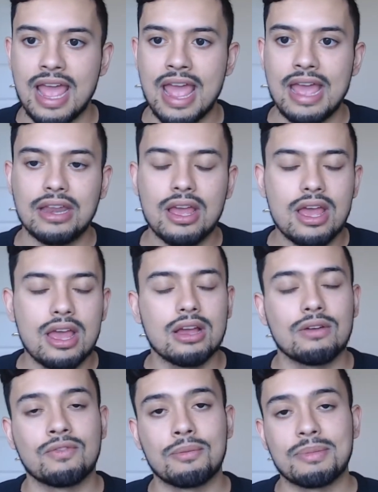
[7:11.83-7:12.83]
And
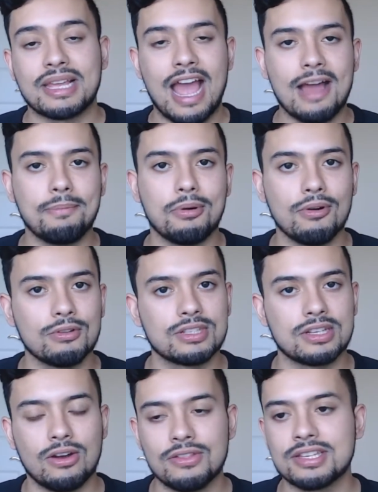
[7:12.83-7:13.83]
from the cap holds
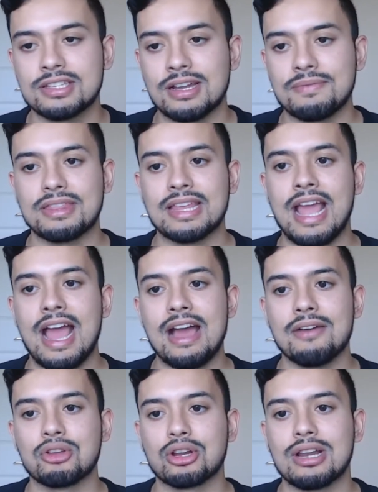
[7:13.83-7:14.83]
and all the stuff that they
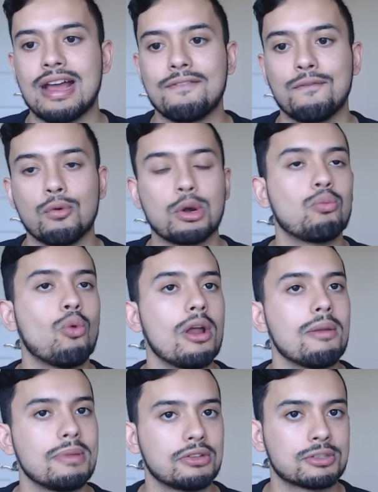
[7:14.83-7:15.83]
have, they're going to have
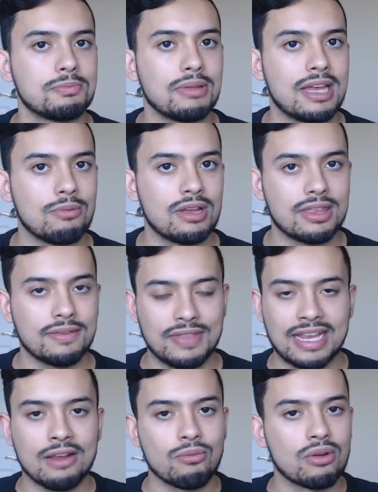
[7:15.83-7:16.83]
$41 million to play with if
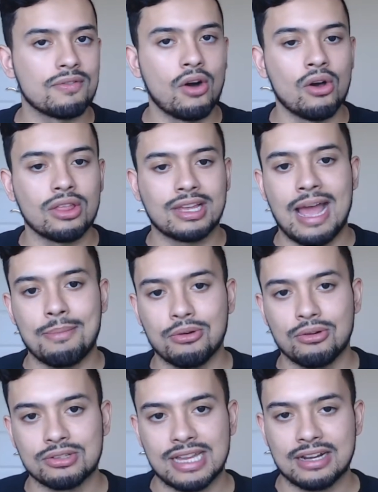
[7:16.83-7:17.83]
they get rid of all the cap
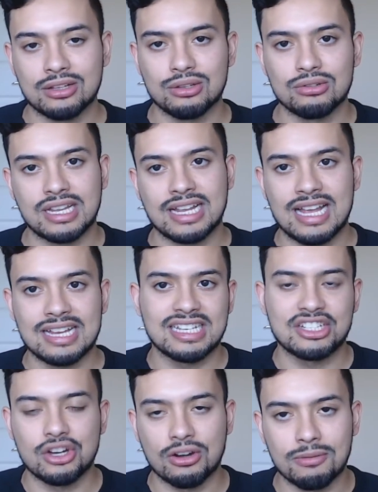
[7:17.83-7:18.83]
holds. That includes guys
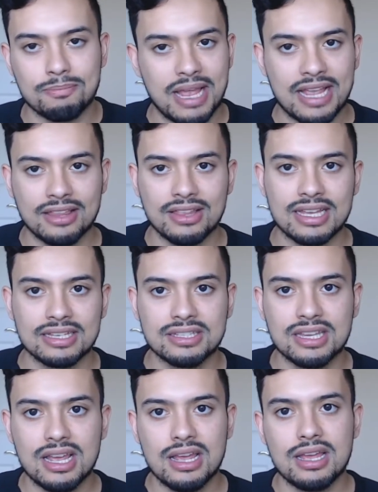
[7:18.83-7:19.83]
like Jared
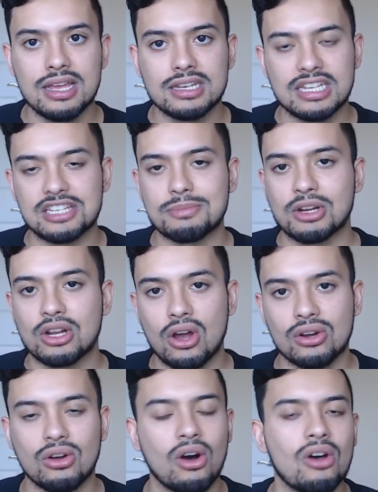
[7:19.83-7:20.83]
Bayless, TJ
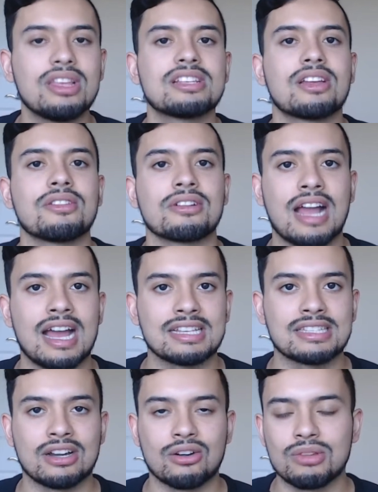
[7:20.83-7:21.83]
McConnell, all these other
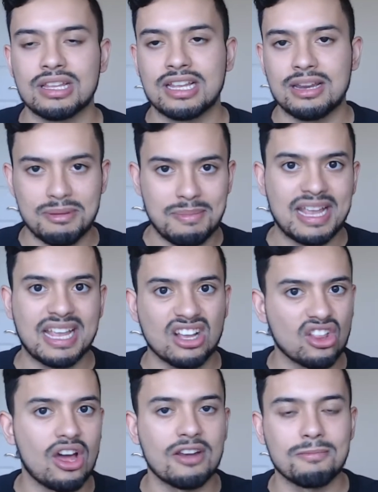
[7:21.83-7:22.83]
guys that are really going to be
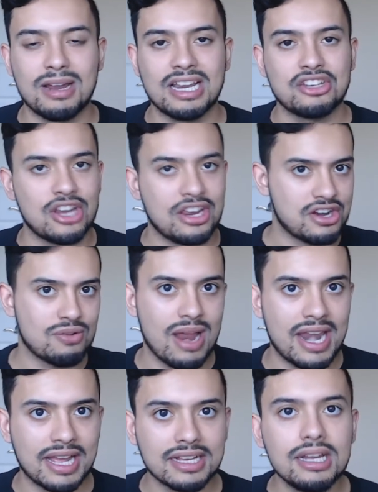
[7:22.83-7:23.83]
making a lot of money, JJ
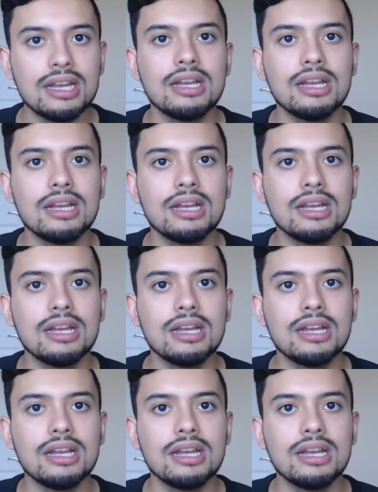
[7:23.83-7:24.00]
Redick.